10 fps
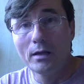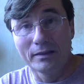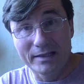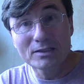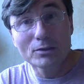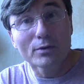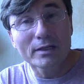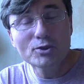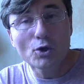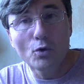let's look
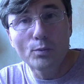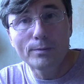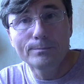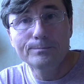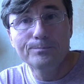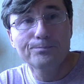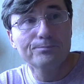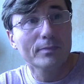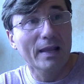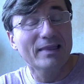at Job
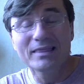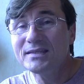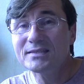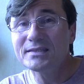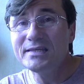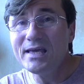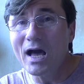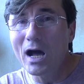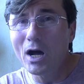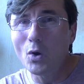and let's see
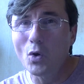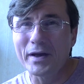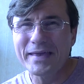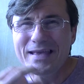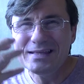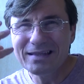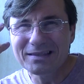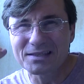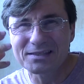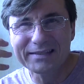how his
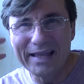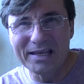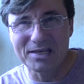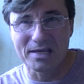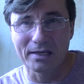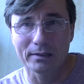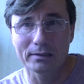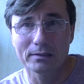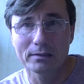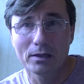understanding
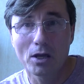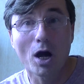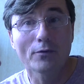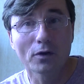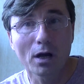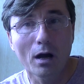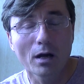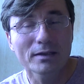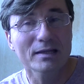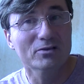of
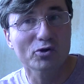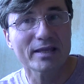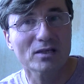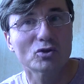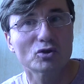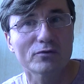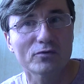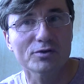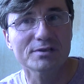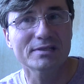God and great
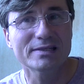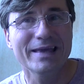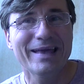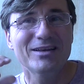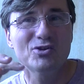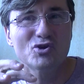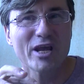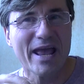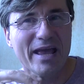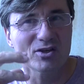controversy
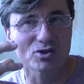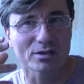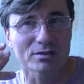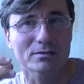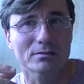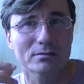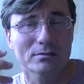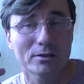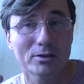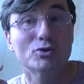changed
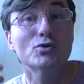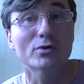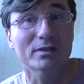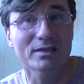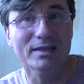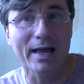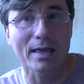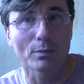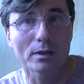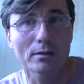during the time.